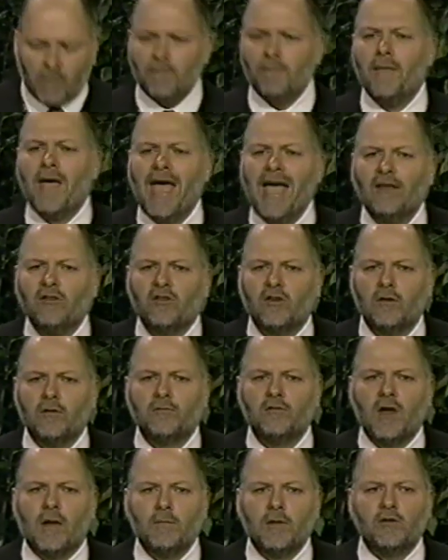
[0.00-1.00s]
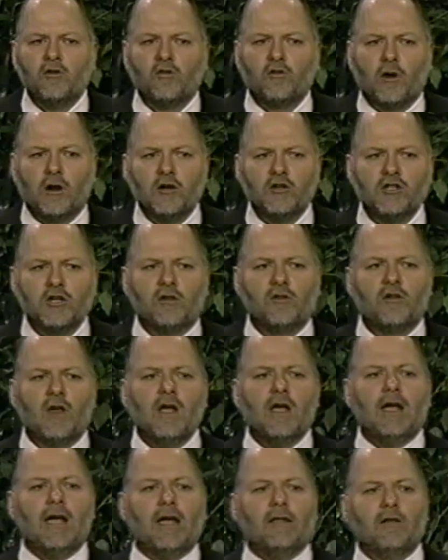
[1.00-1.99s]
Massive demonstrations
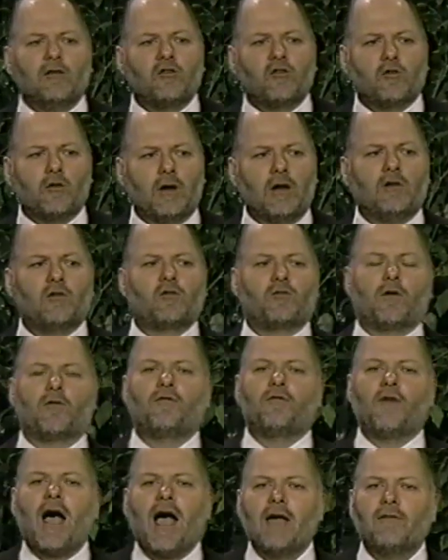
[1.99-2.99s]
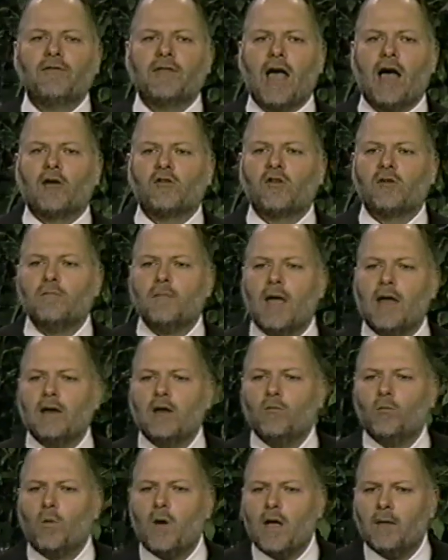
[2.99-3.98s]
in the streets for 5,000 men
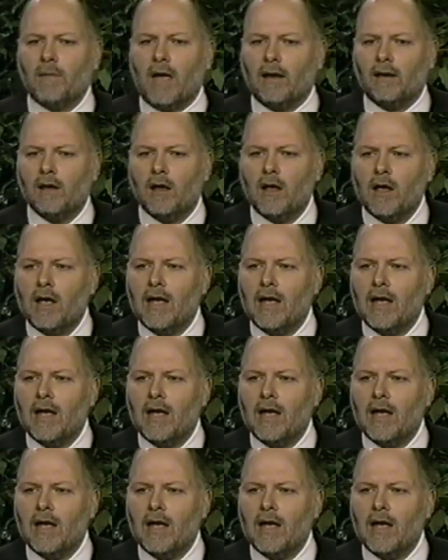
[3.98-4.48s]
and women.